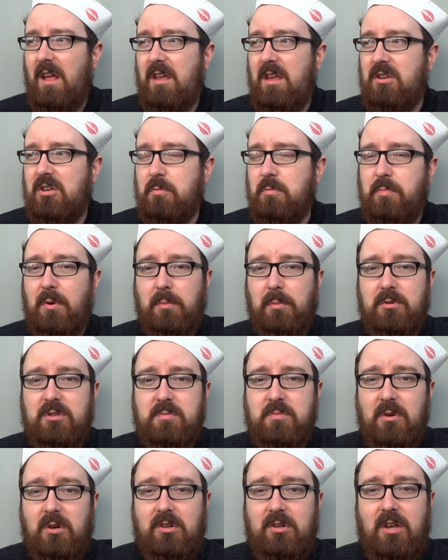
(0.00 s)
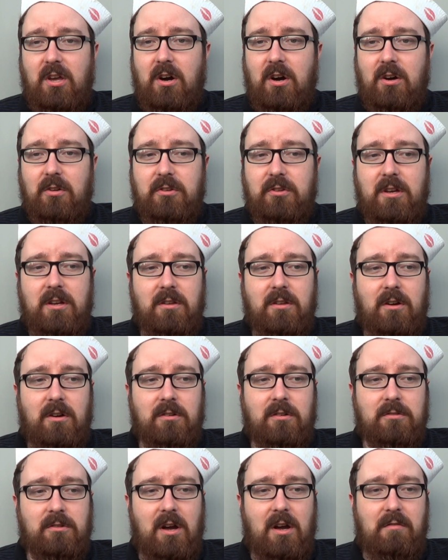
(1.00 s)
You could probably smoke it all day
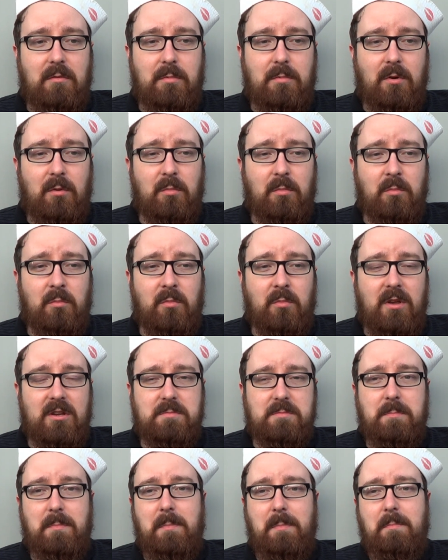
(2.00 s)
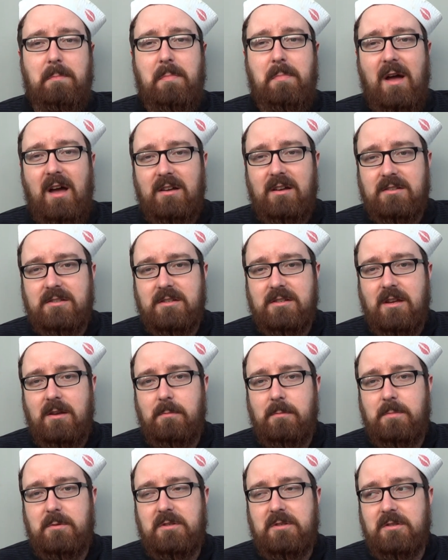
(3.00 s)
long, not have a problem. It's better
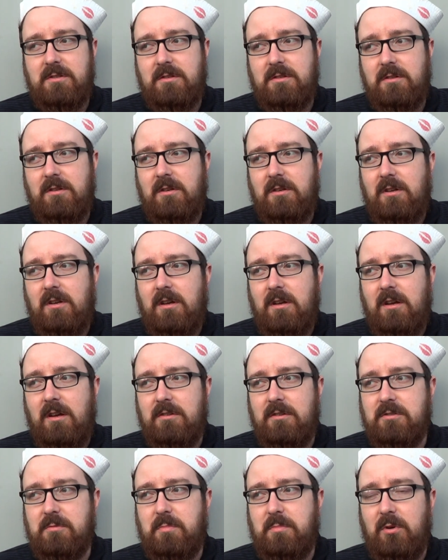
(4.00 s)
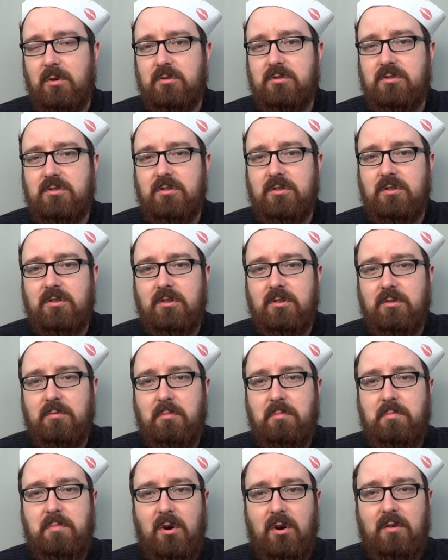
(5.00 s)
sipped as opposed to
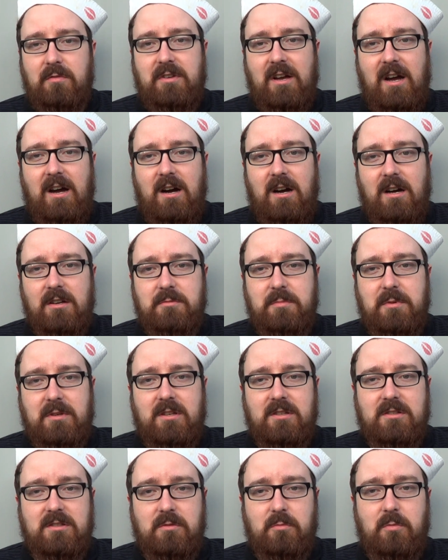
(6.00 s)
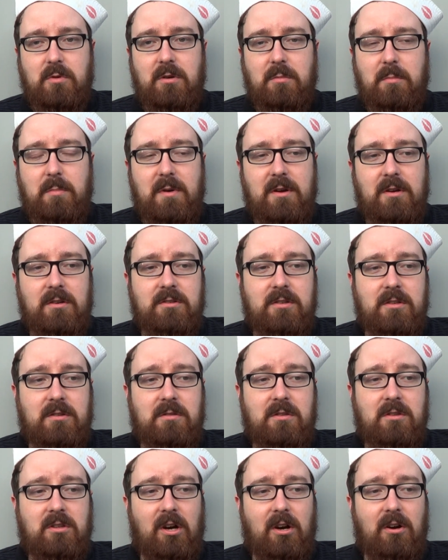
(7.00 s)
puffed hard, because it will burn your
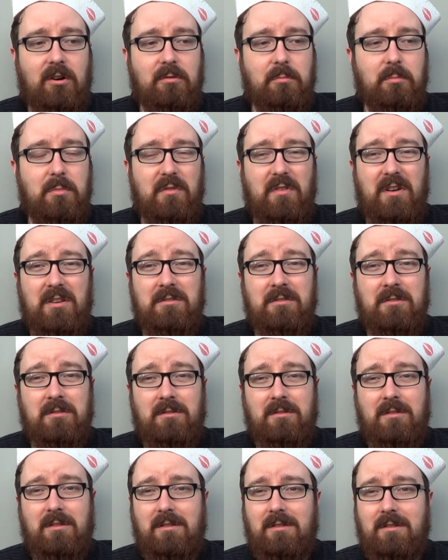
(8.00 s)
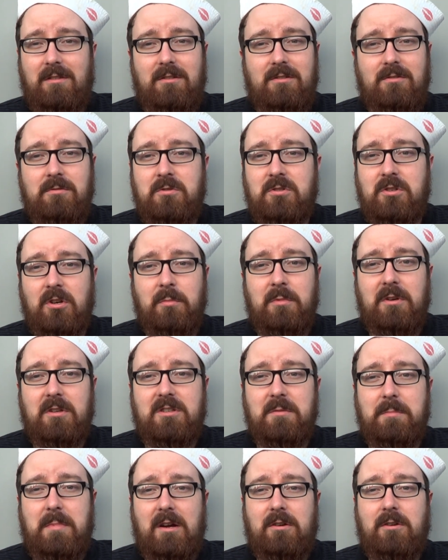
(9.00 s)
tongue. But when you show me a
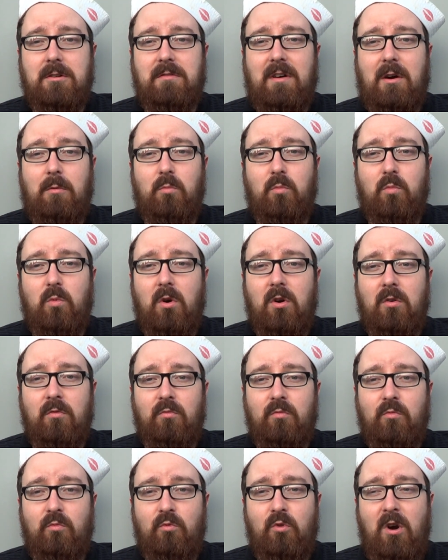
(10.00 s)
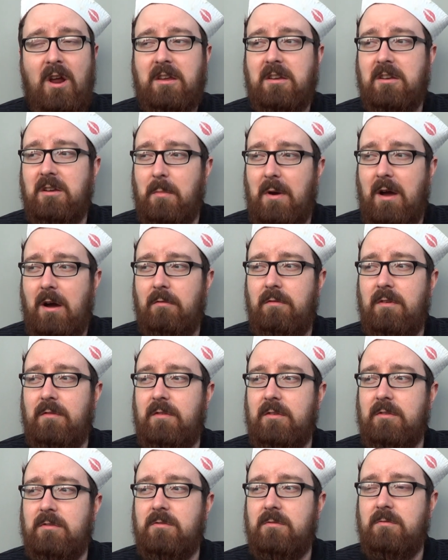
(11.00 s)
tobacco that won't wreck your mouth if
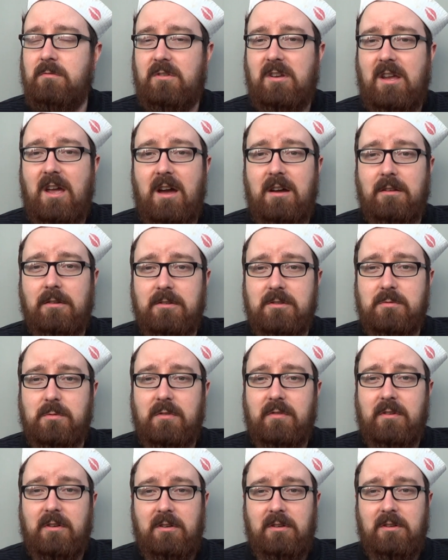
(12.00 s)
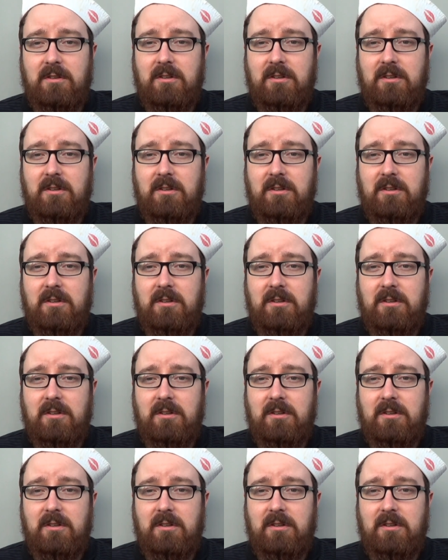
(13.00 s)
you're careless with it.